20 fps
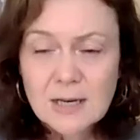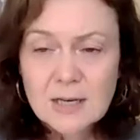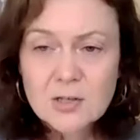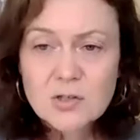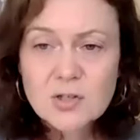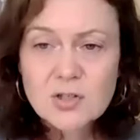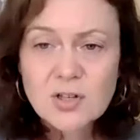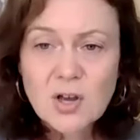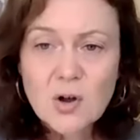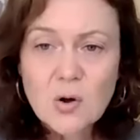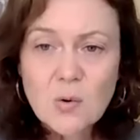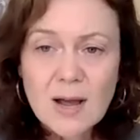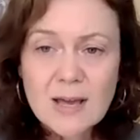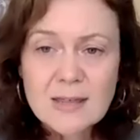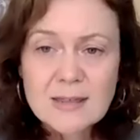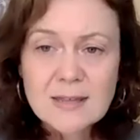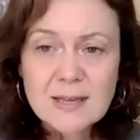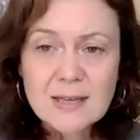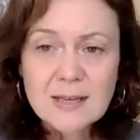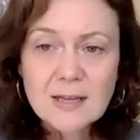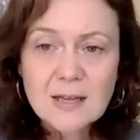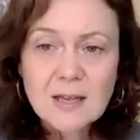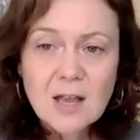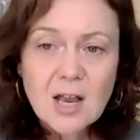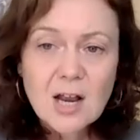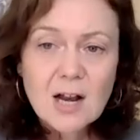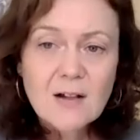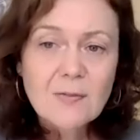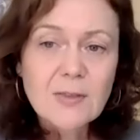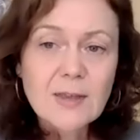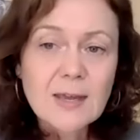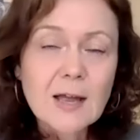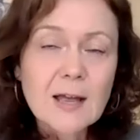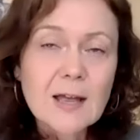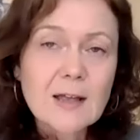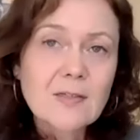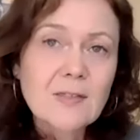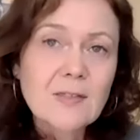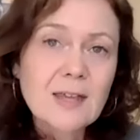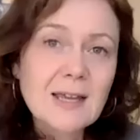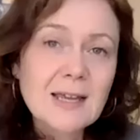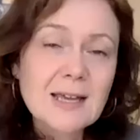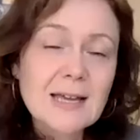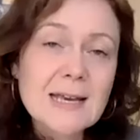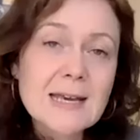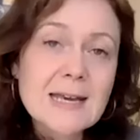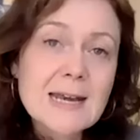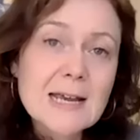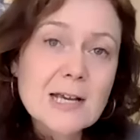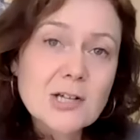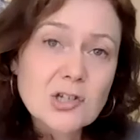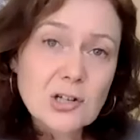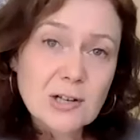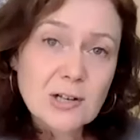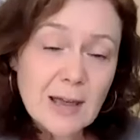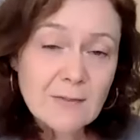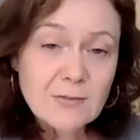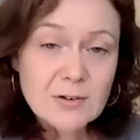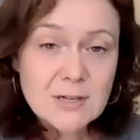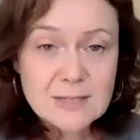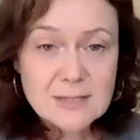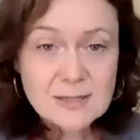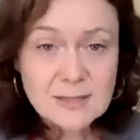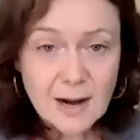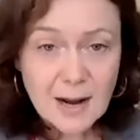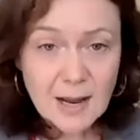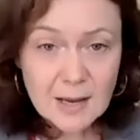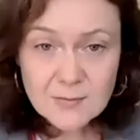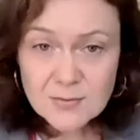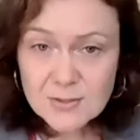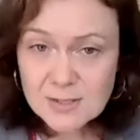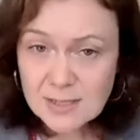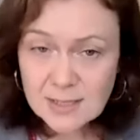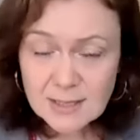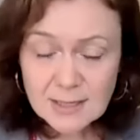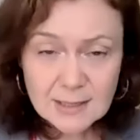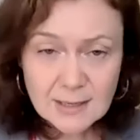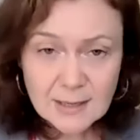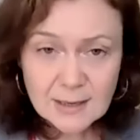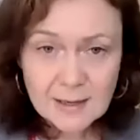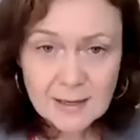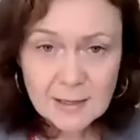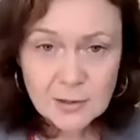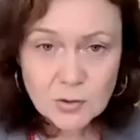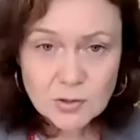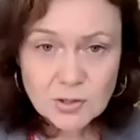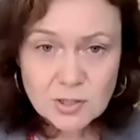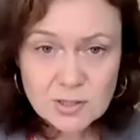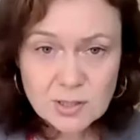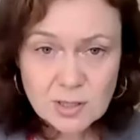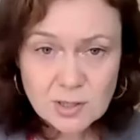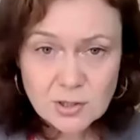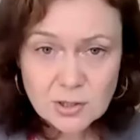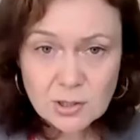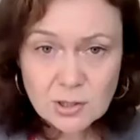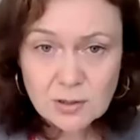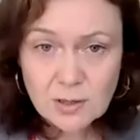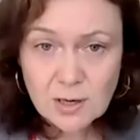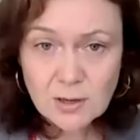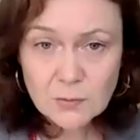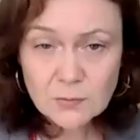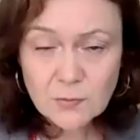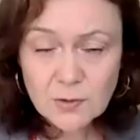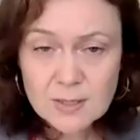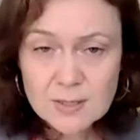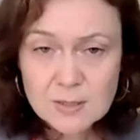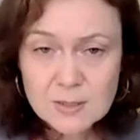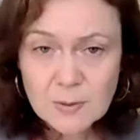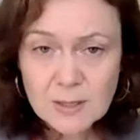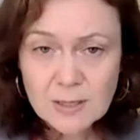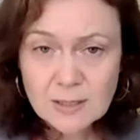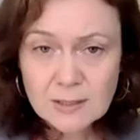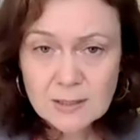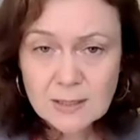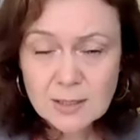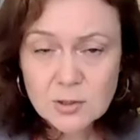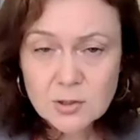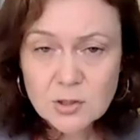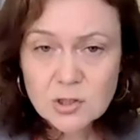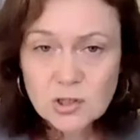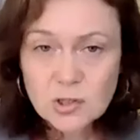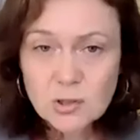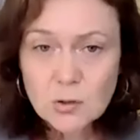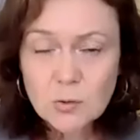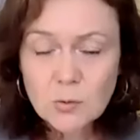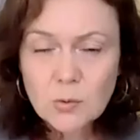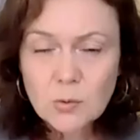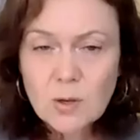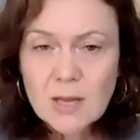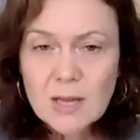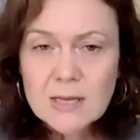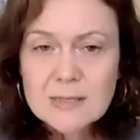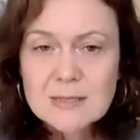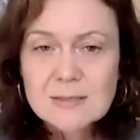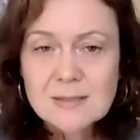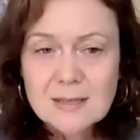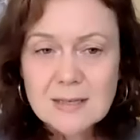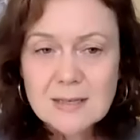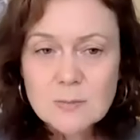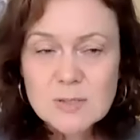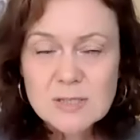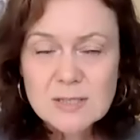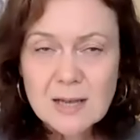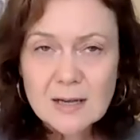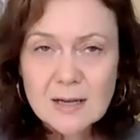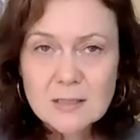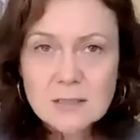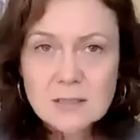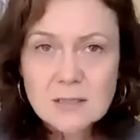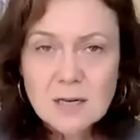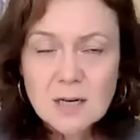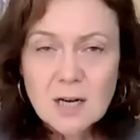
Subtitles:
So I think the initial evidence that I have seen, and I look to Dr. Karanth for his opinion here too, seems that